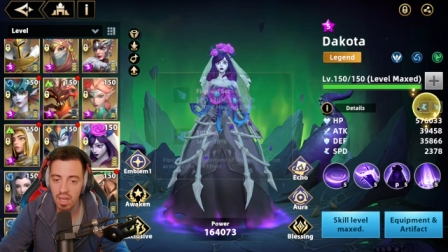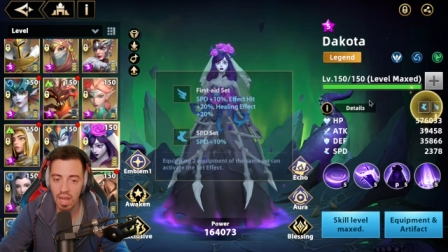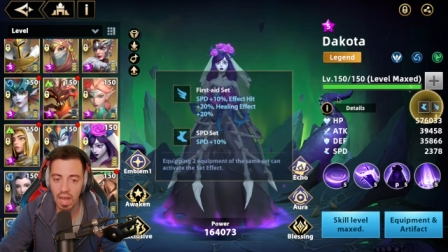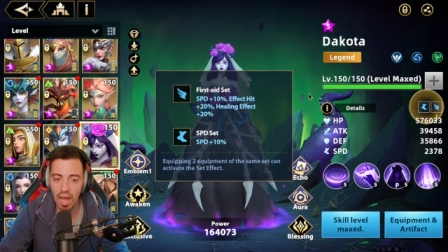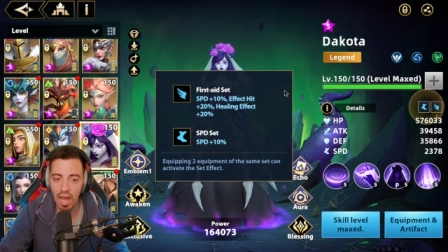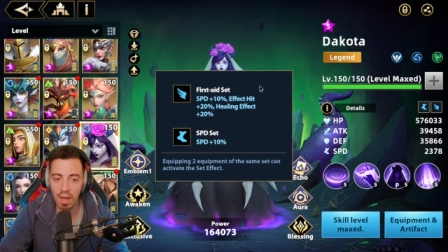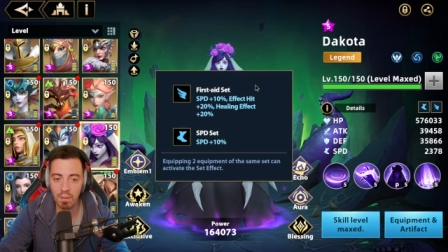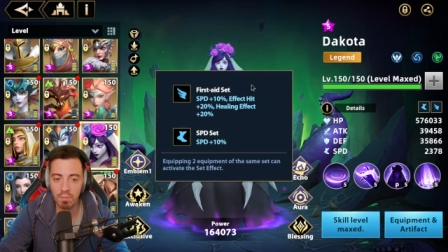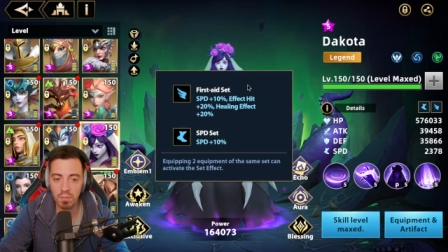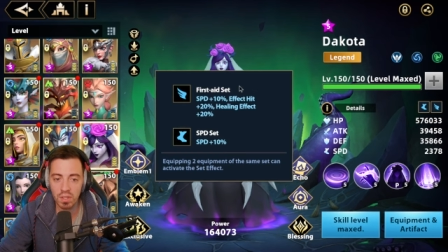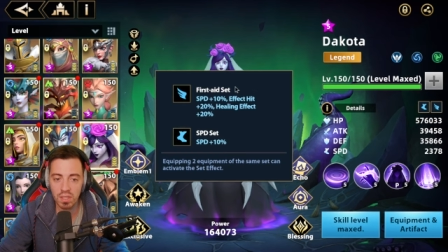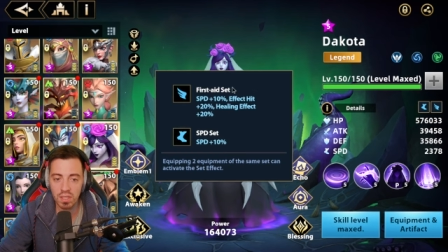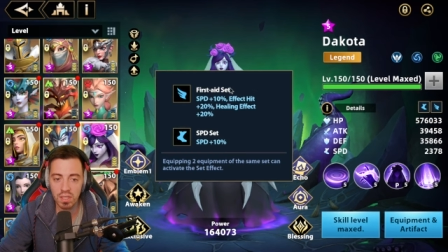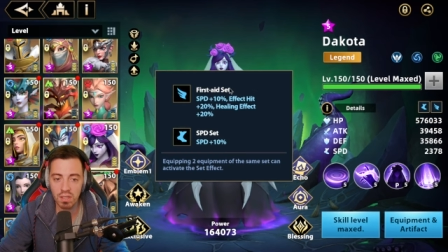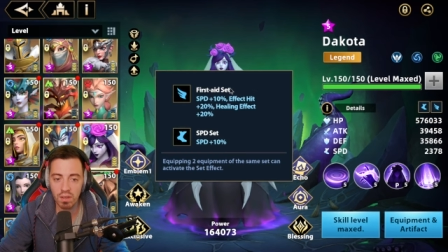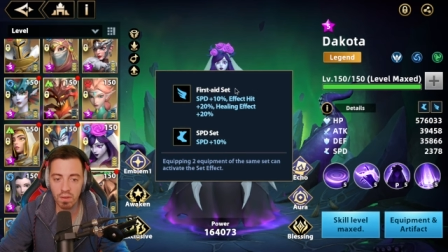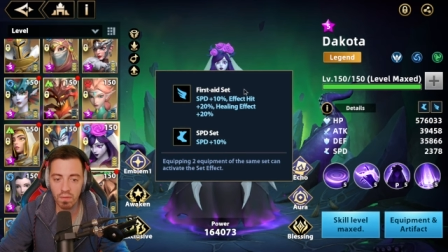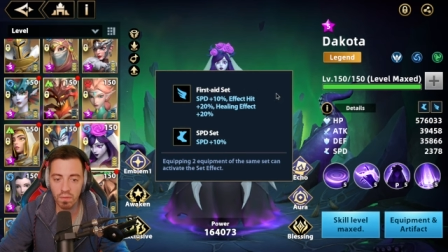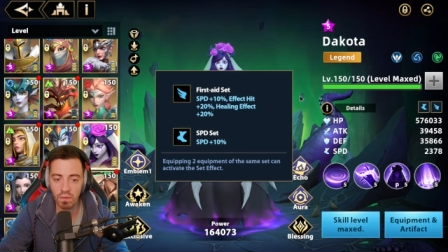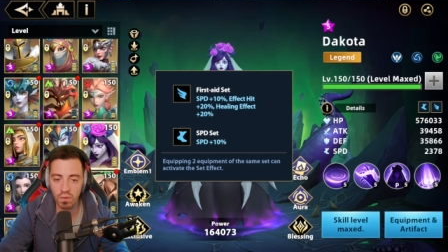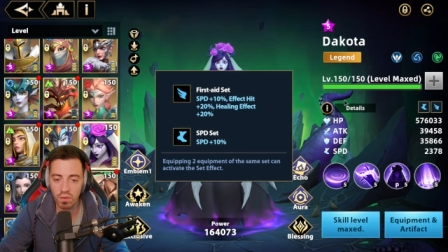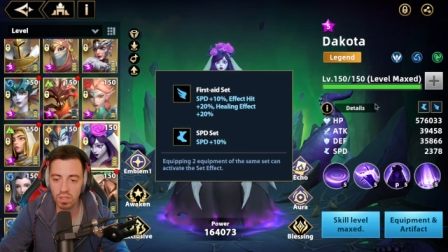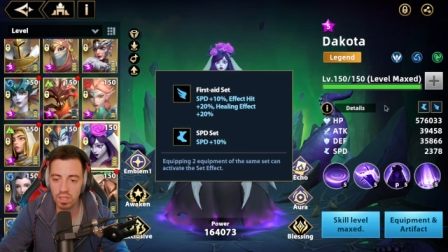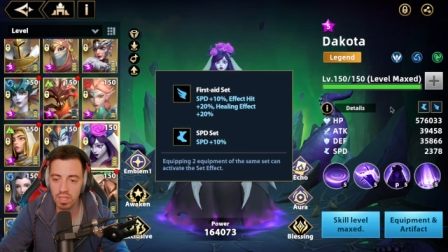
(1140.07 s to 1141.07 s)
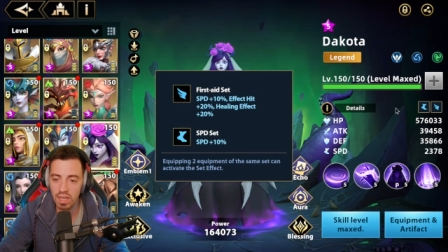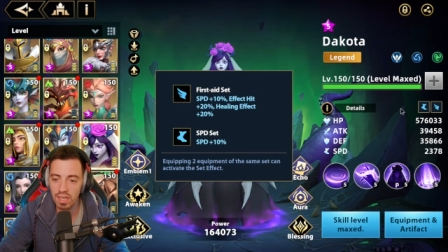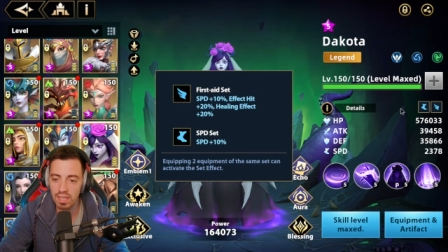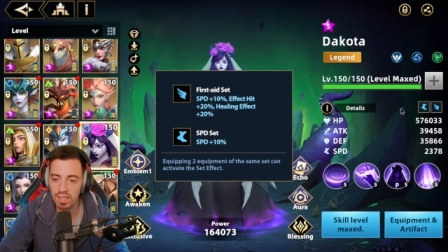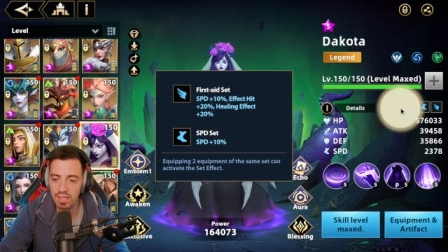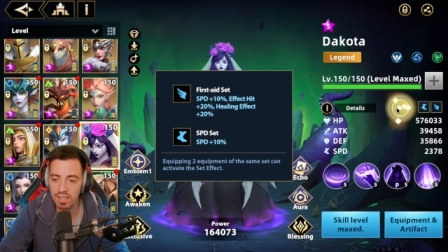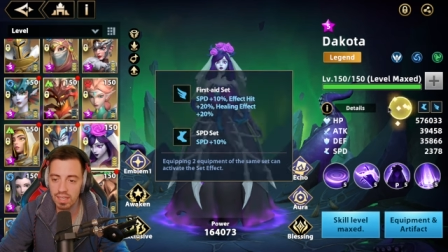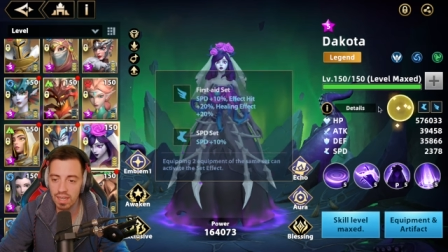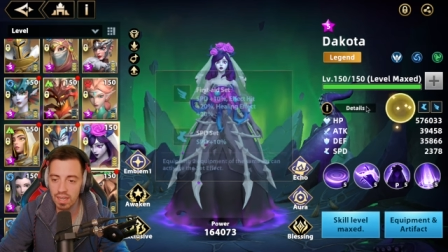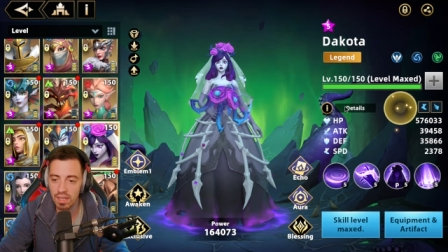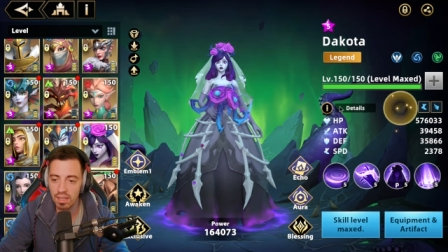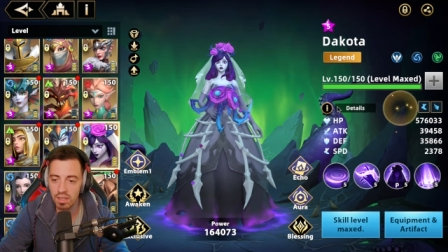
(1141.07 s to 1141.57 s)
I'm using a first aid
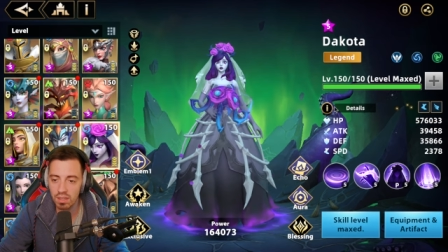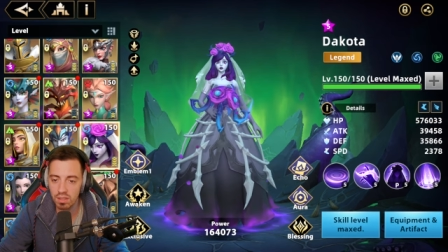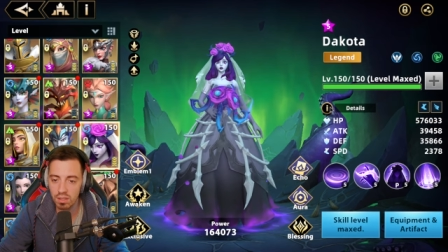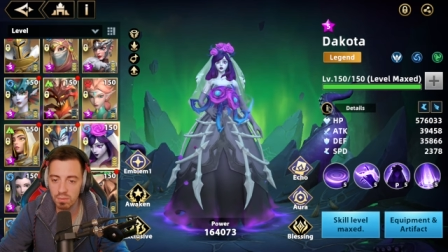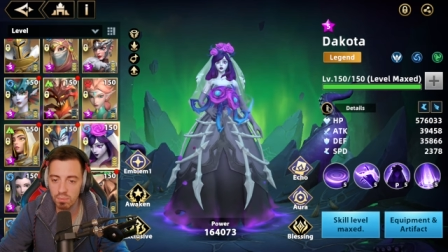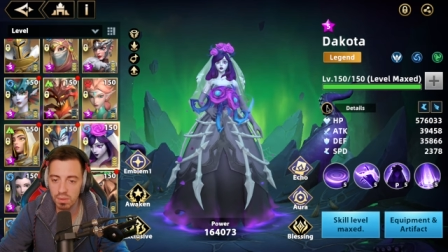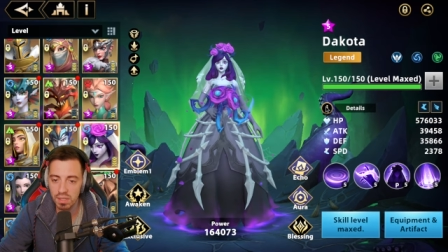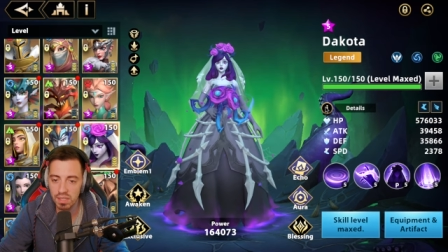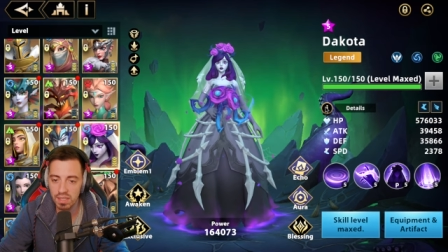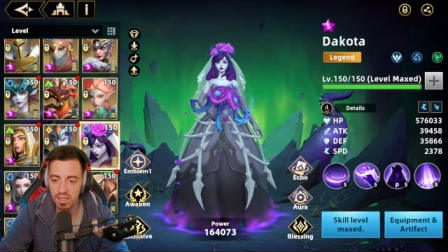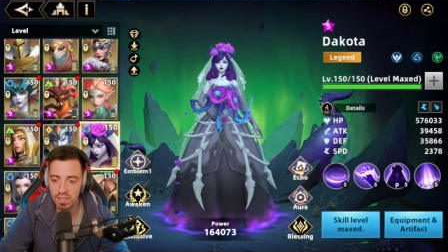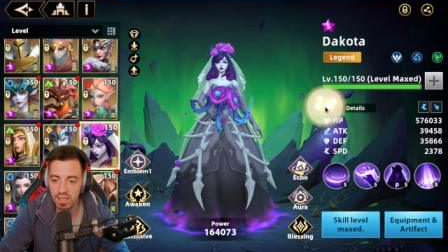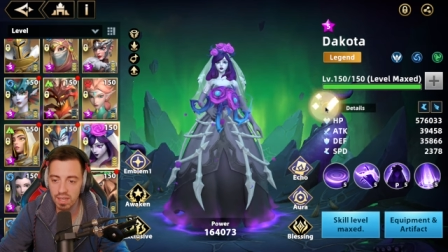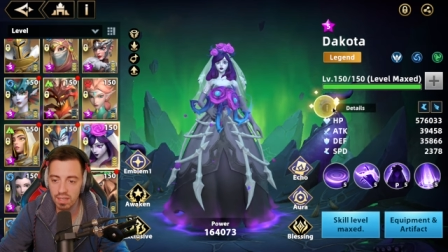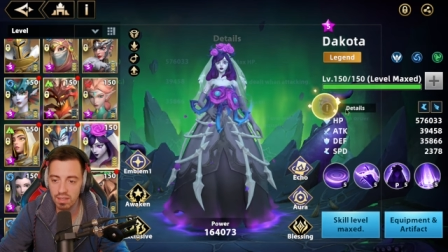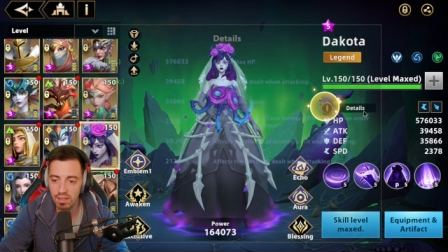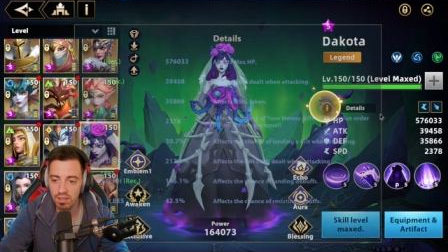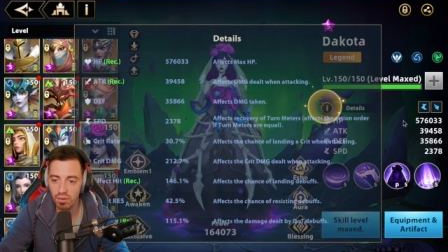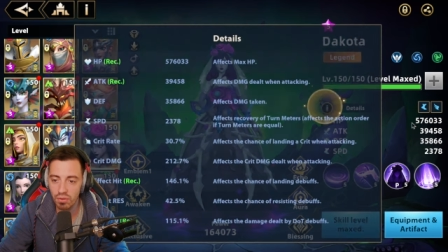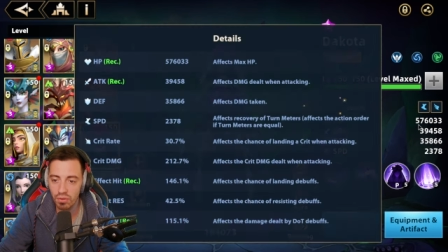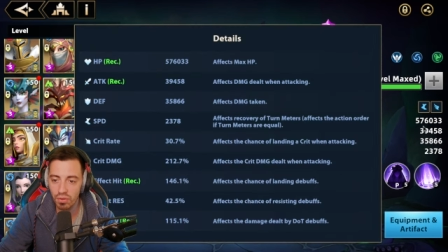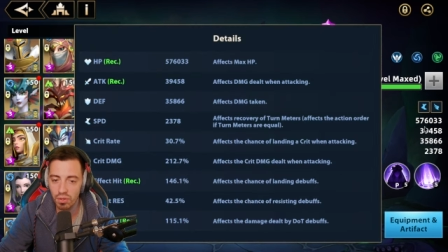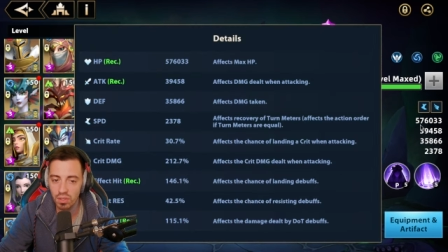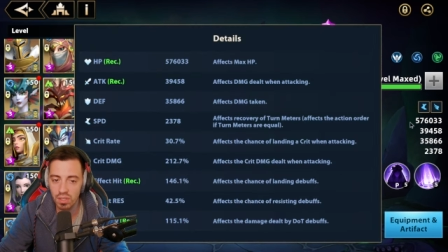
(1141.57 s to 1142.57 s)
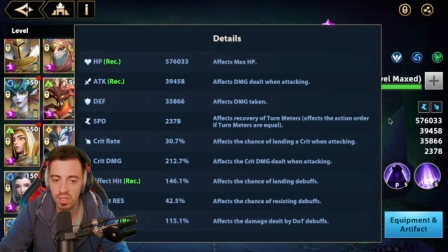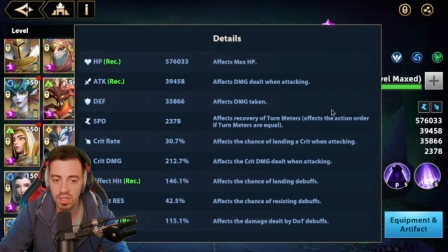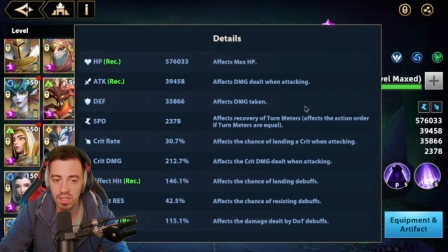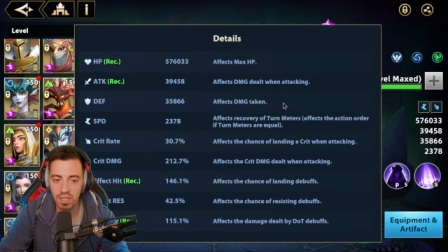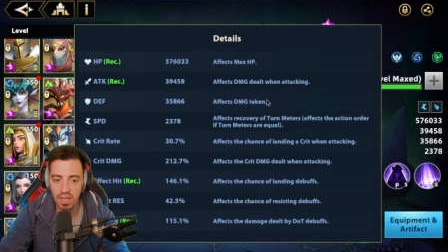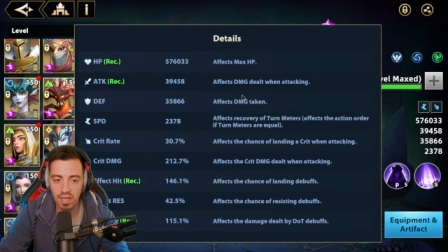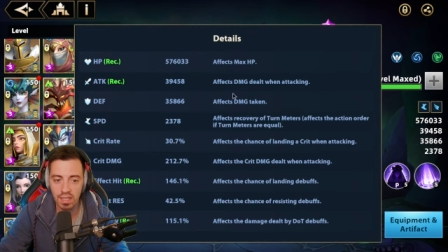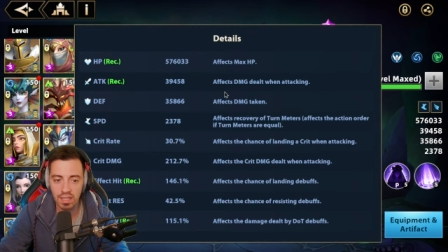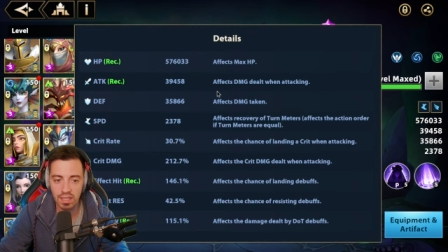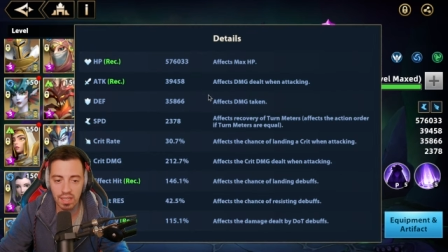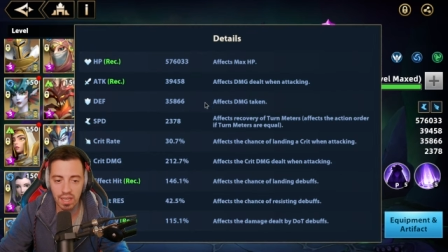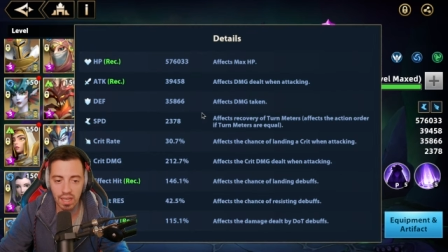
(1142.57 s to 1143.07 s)
set and a speed set, a
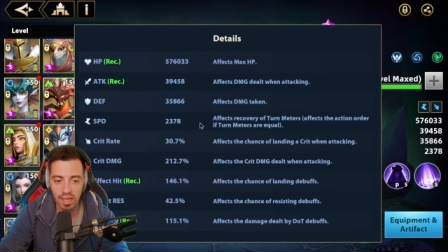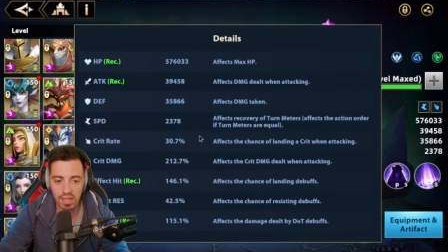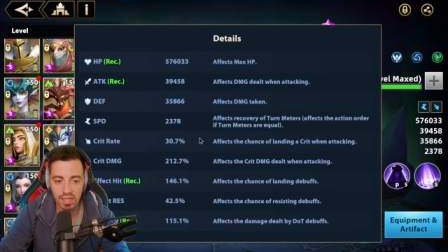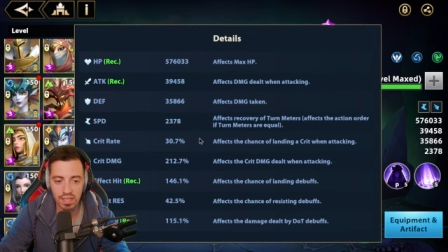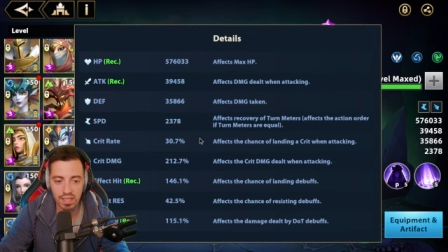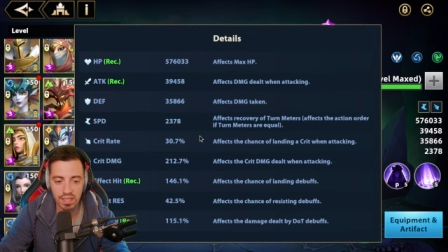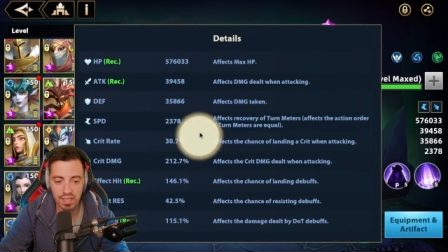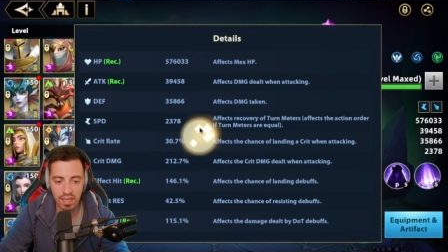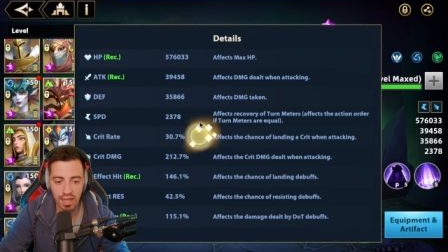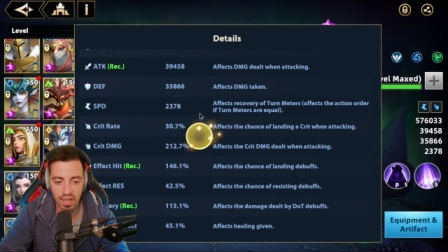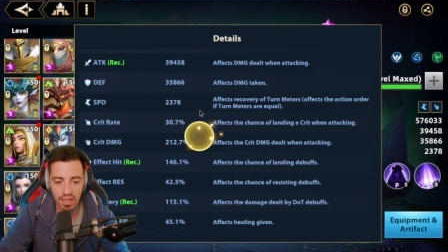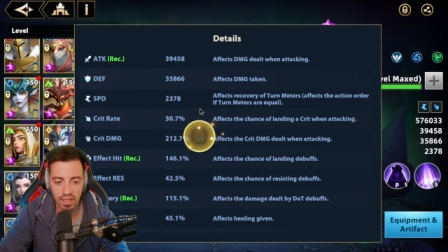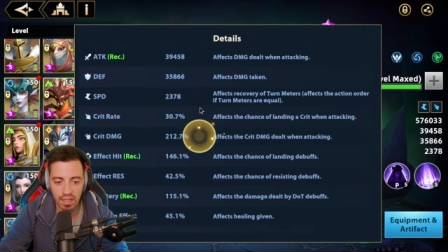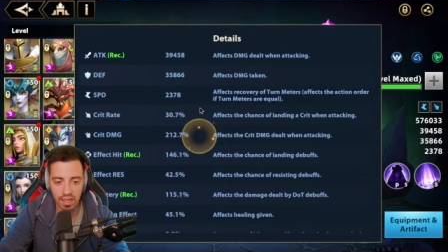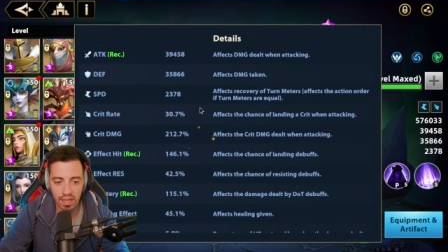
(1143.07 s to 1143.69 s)
39k attack.